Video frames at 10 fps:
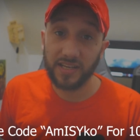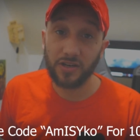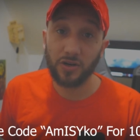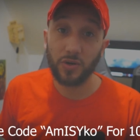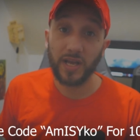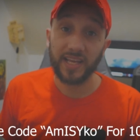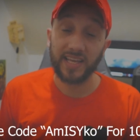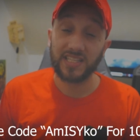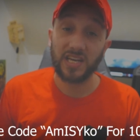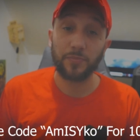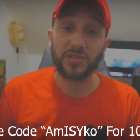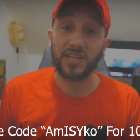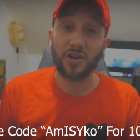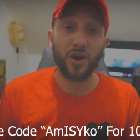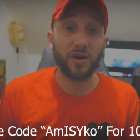go oh, and get
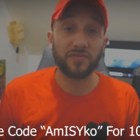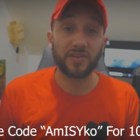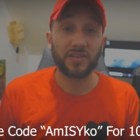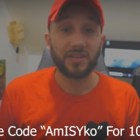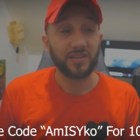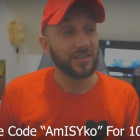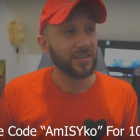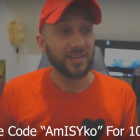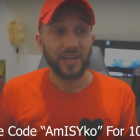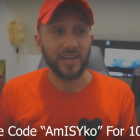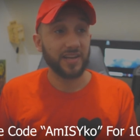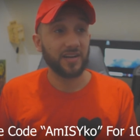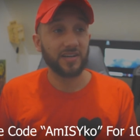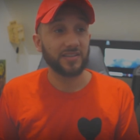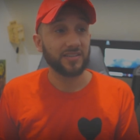10% off. And
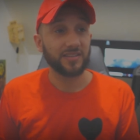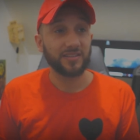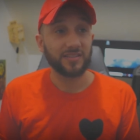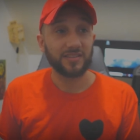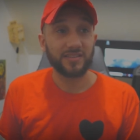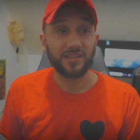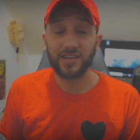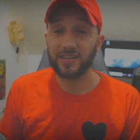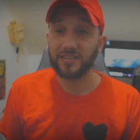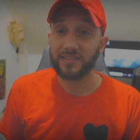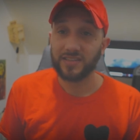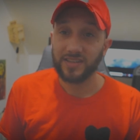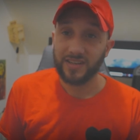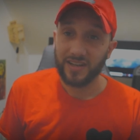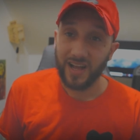uh, yeah,
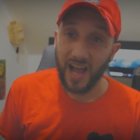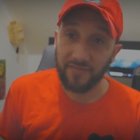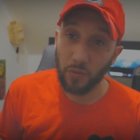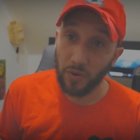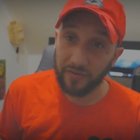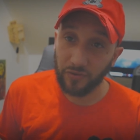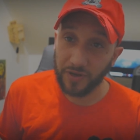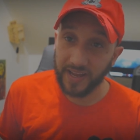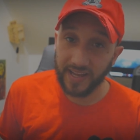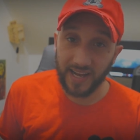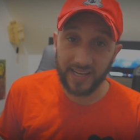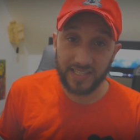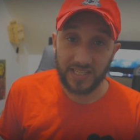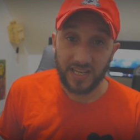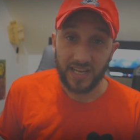have a wonderful day,
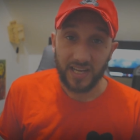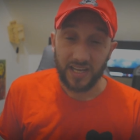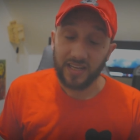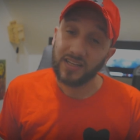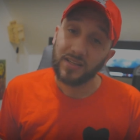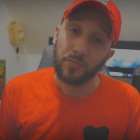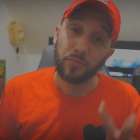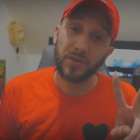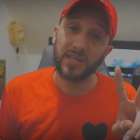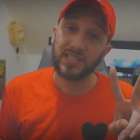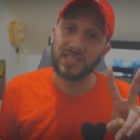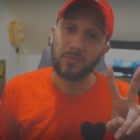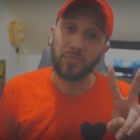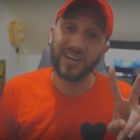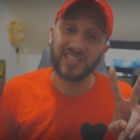guys. Peace,
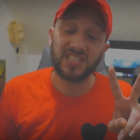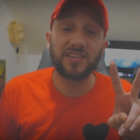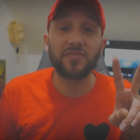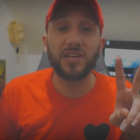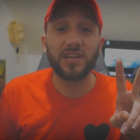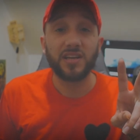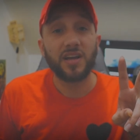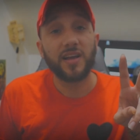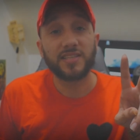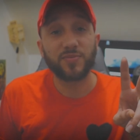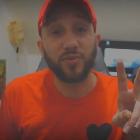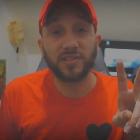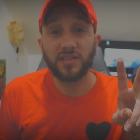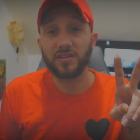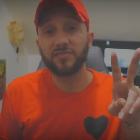positivity, and
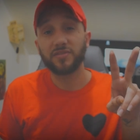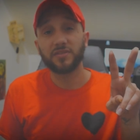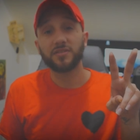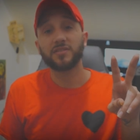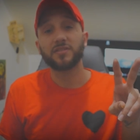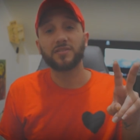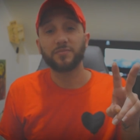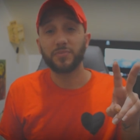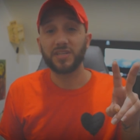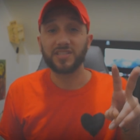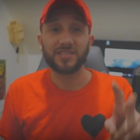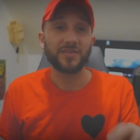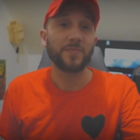peace.